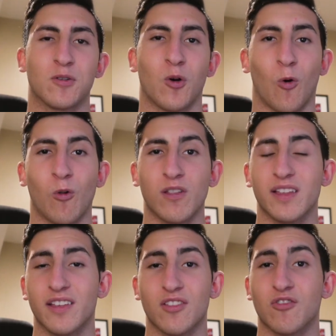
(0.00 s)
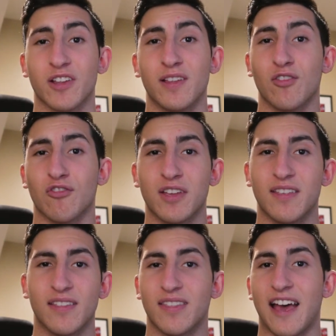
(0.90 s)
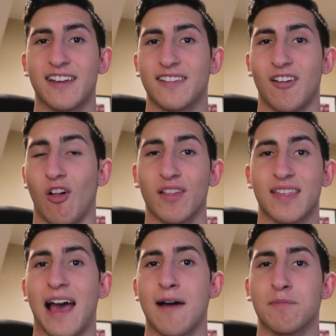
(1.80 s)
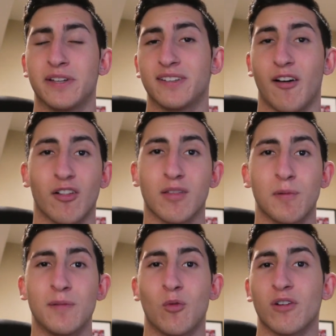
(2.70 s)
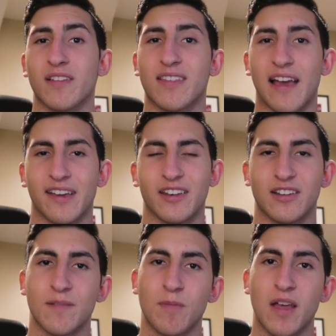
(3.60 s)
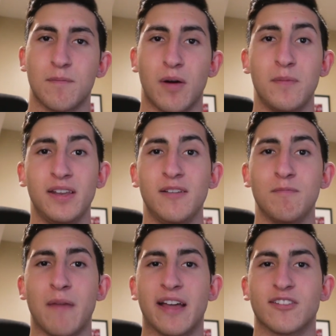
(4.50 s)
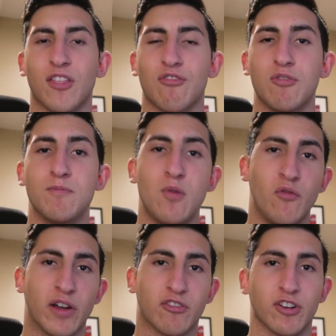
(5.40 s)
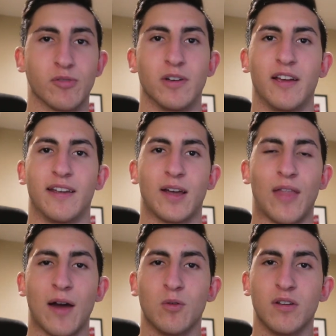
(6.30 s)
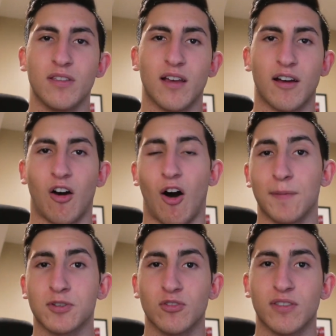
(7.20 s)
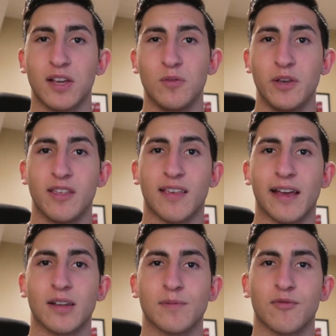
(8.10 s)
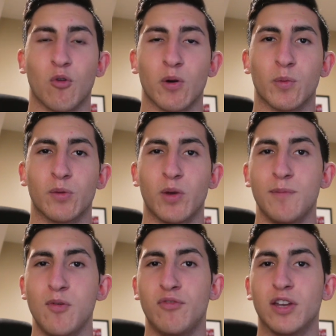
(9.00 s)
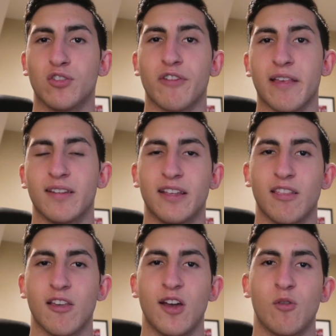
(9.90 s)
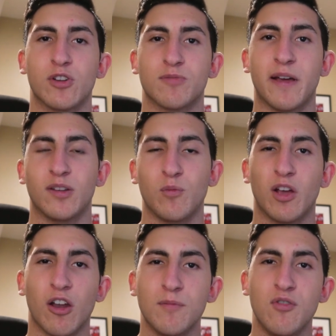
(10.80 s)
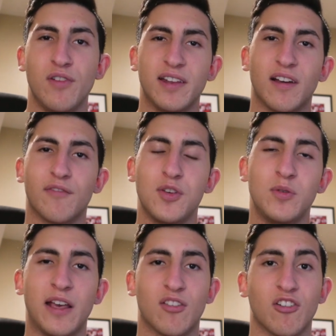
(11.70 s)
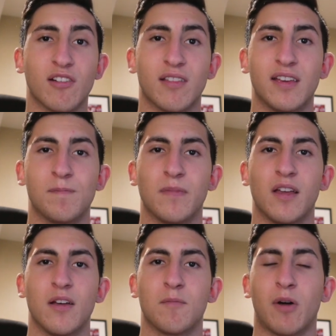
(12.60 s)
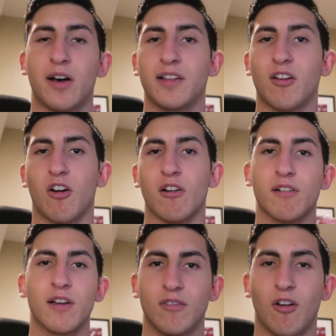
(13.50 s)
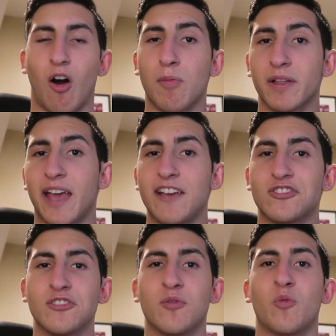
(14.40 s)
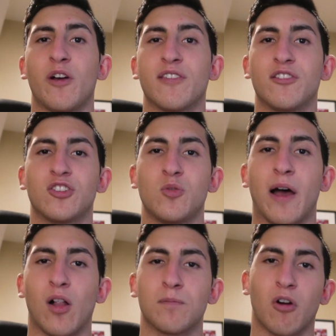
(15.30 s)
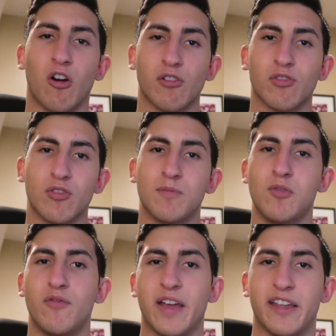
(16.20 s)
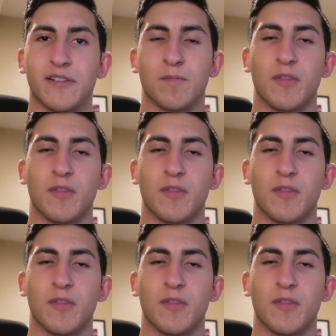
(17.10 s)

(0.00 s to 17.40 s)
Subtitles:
Cole is really the reason that all this happened. I'll explain more in a second, but me and him met through Move It Crew. Now, that was an optional thing we signed up for when we moved into residence, which meant we got to move in a few days early, but our obligation was to help others move in.